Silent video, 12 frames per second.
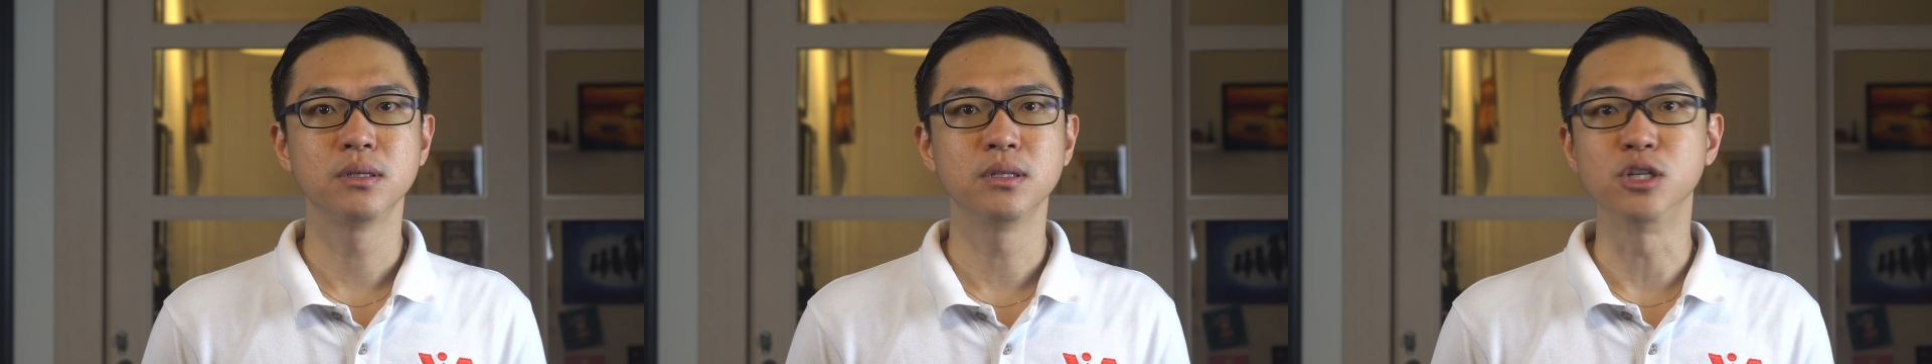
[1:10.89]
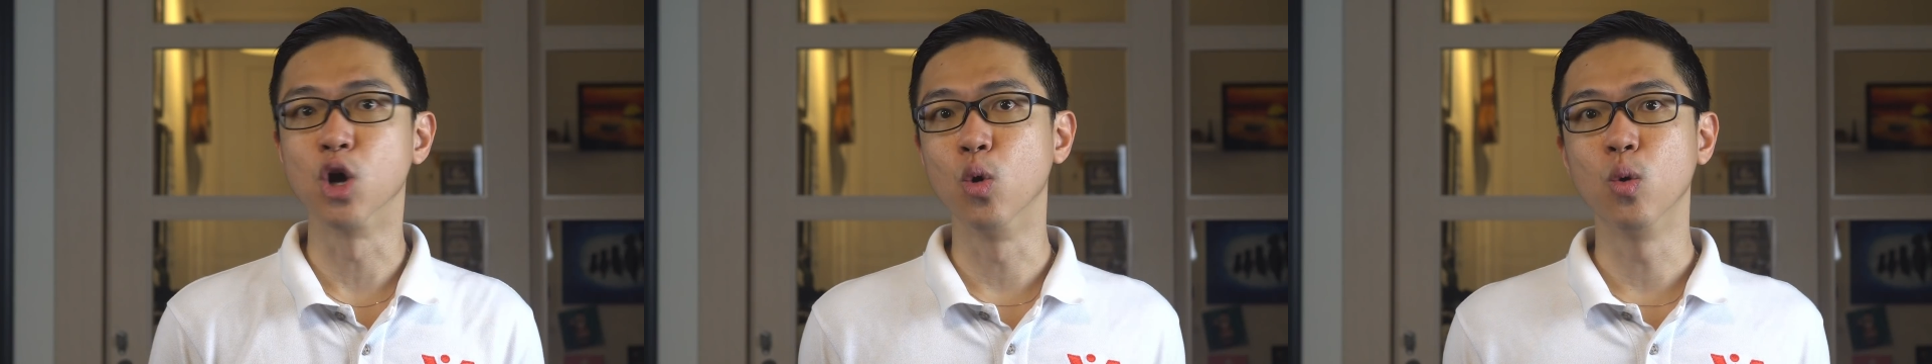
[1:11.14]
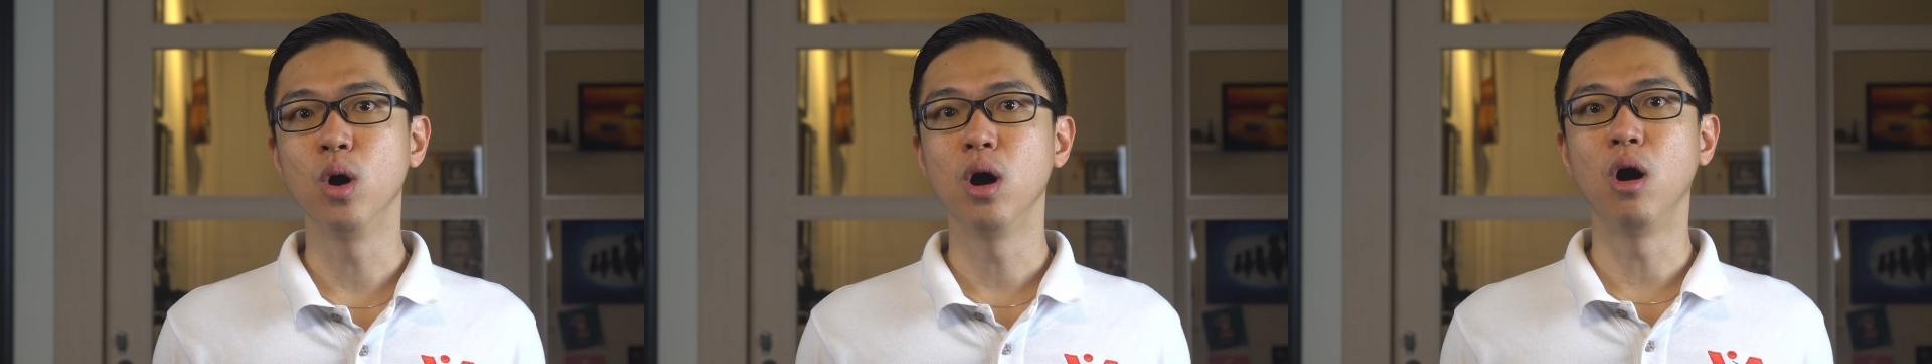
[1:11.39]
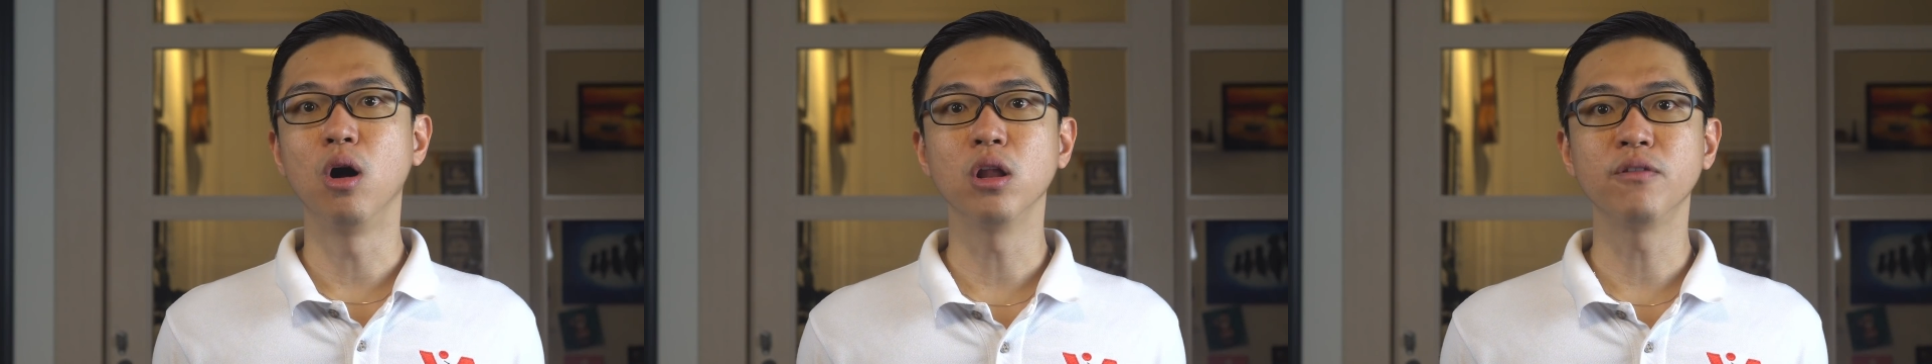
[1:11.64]
So,
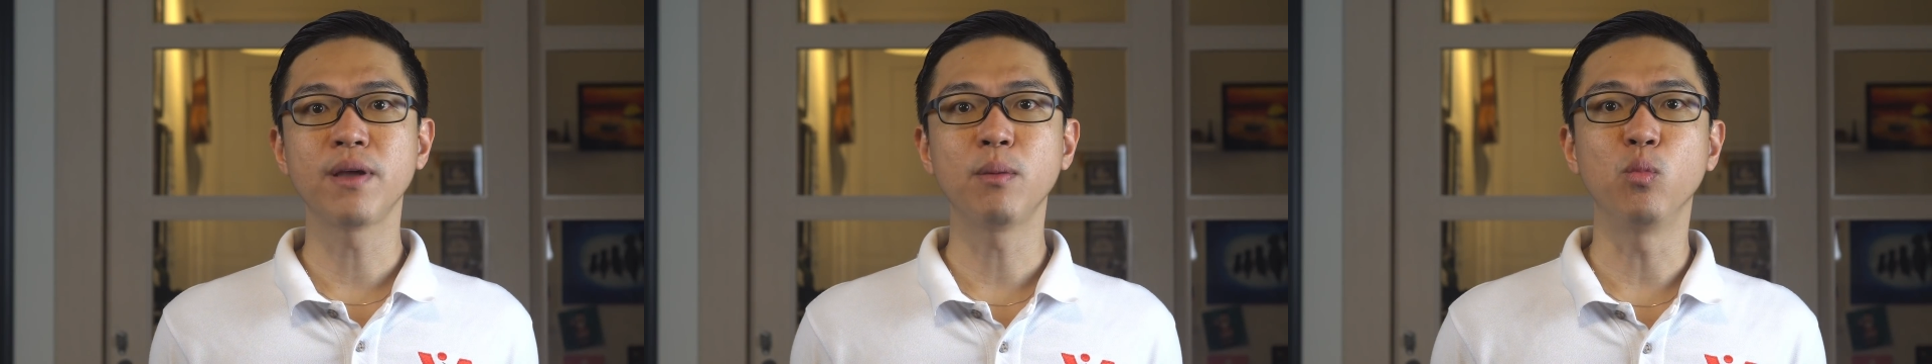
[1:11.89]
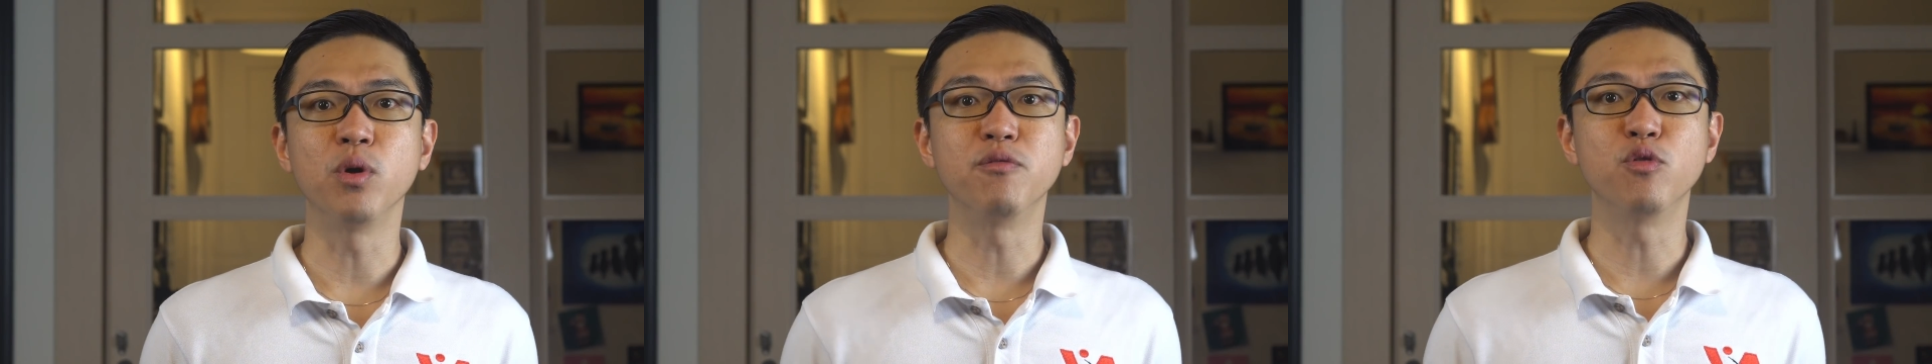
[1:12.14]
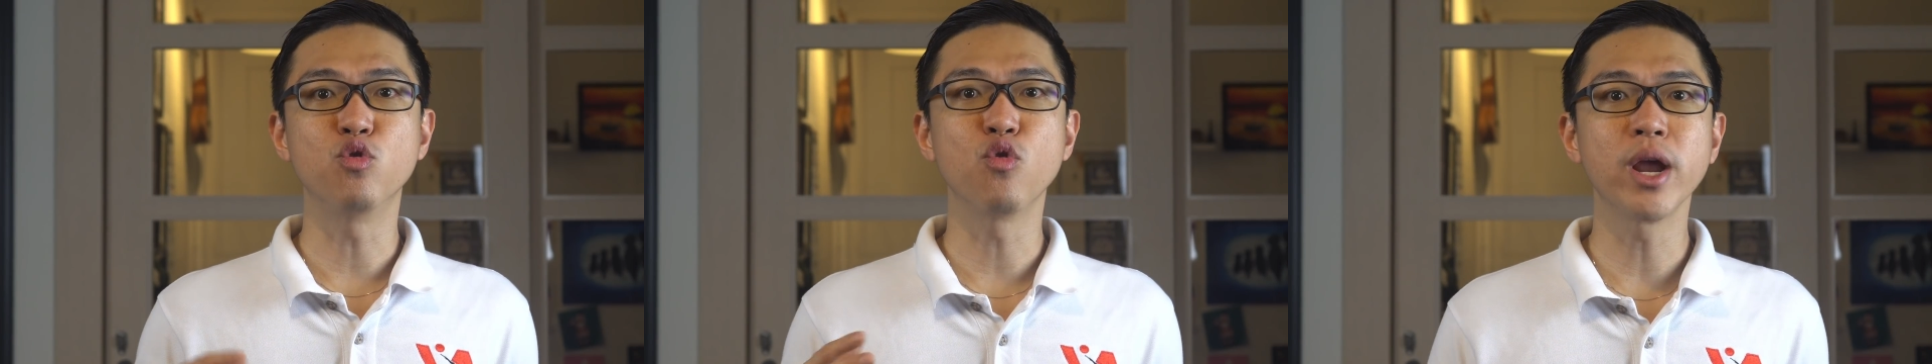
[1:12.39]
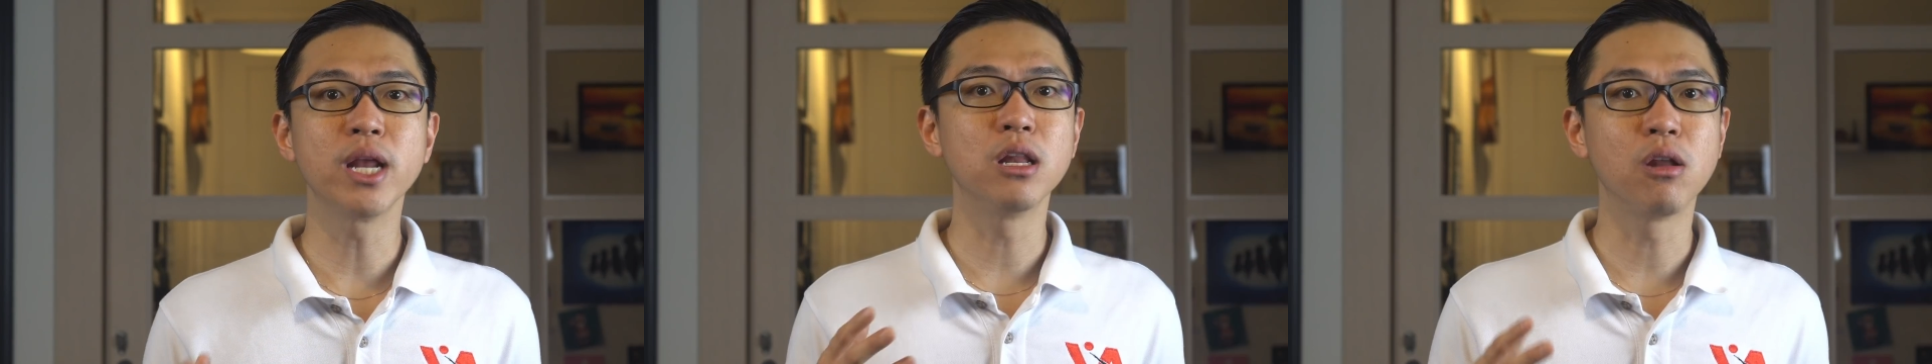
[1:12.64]
all of them with
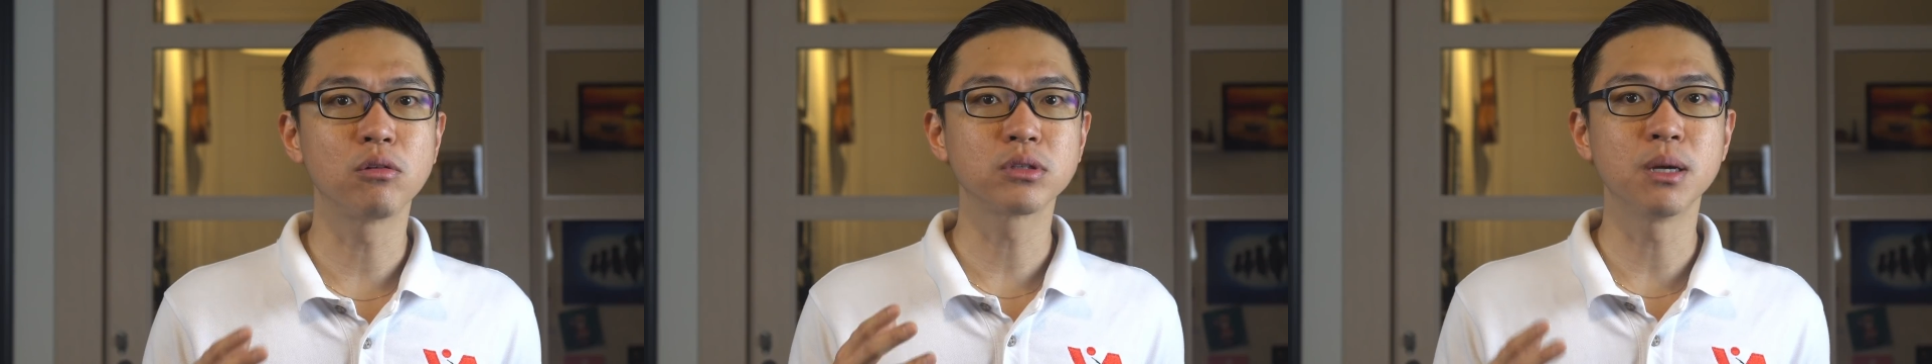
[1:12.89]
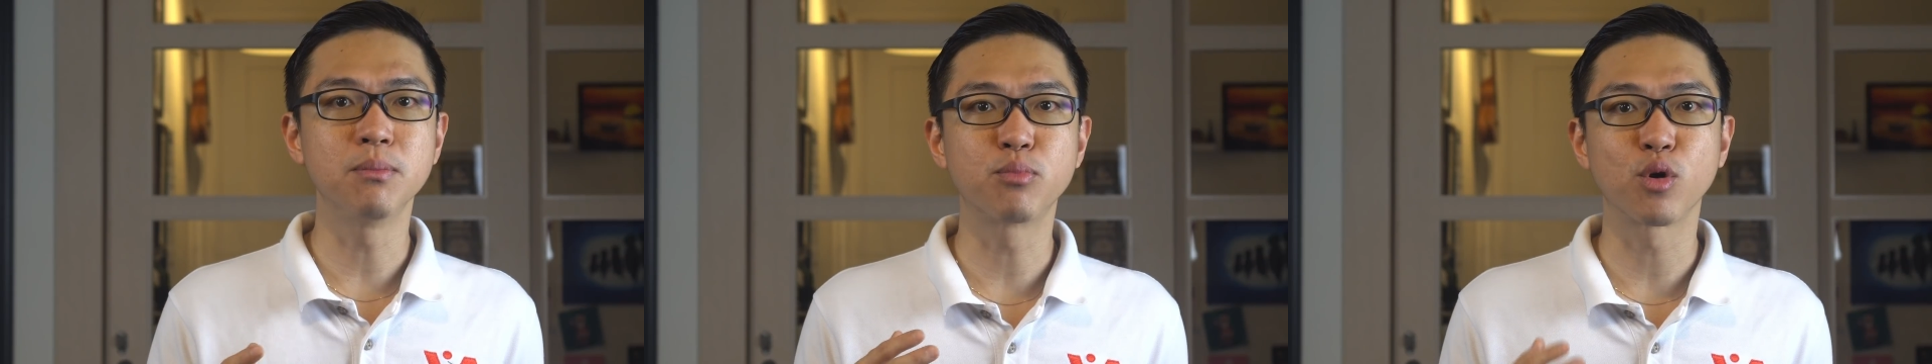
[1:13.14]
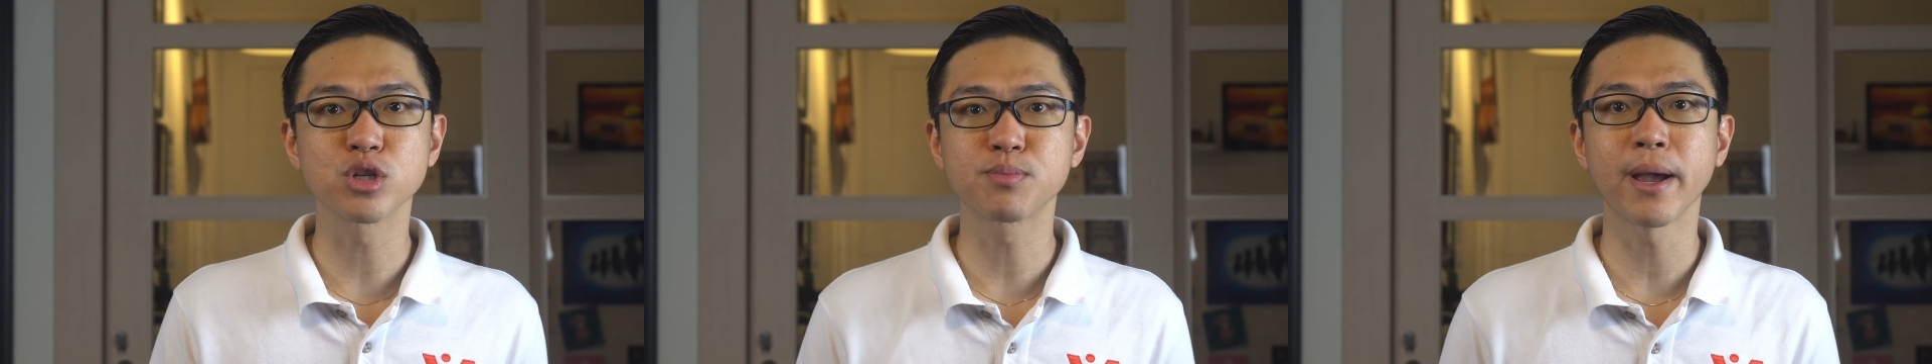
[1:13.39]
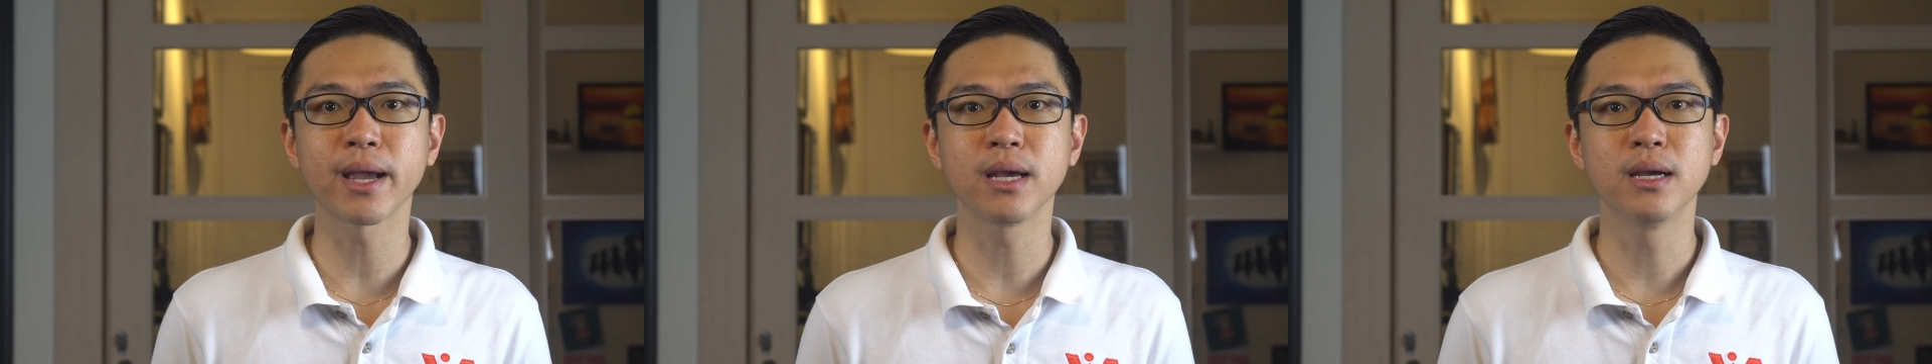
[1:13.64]
great long-term
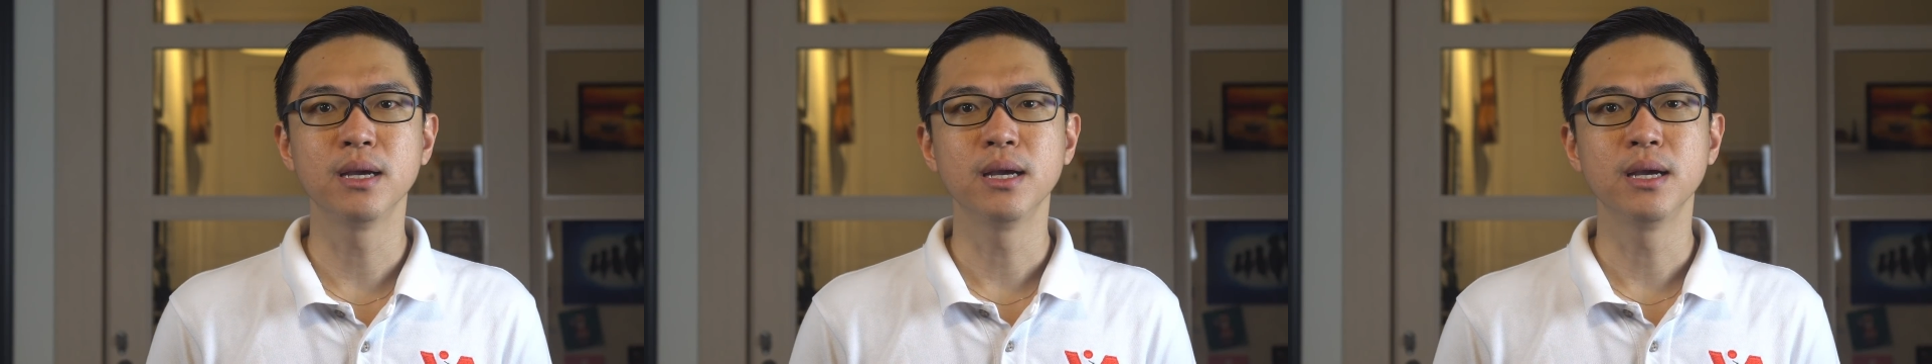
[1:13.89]
prospect,